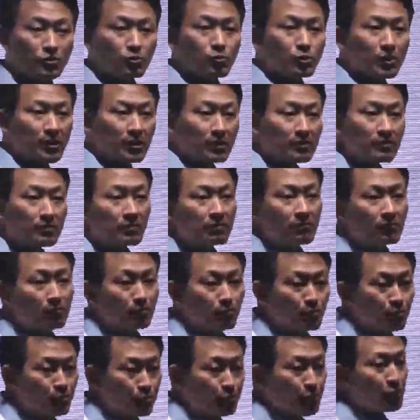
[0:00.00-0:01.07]
we want
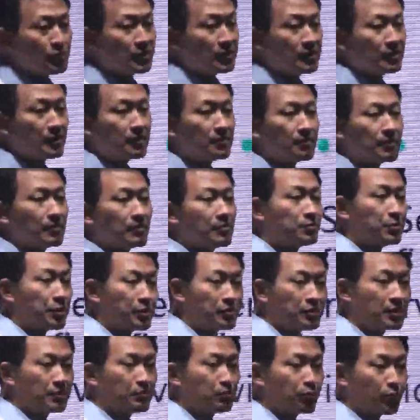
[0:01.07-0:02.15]
to build
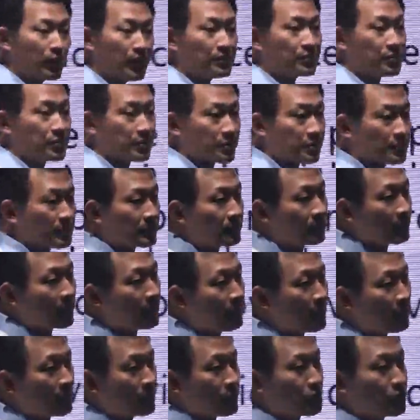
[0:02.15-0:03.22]
the bridges
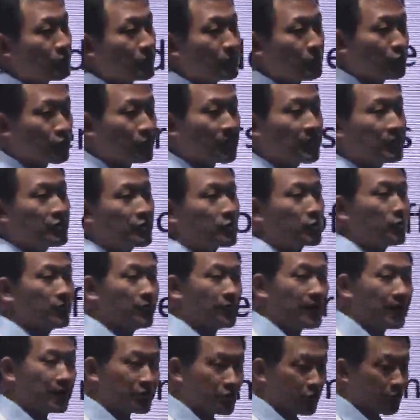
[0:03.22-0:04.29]
to the traditional
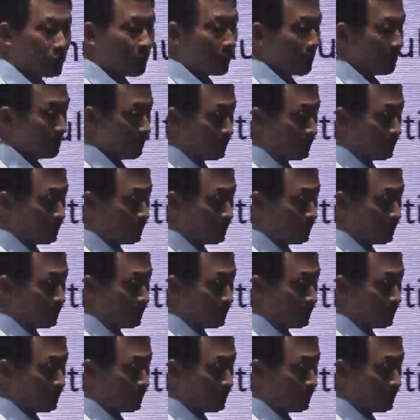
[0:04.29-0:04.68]
financial world.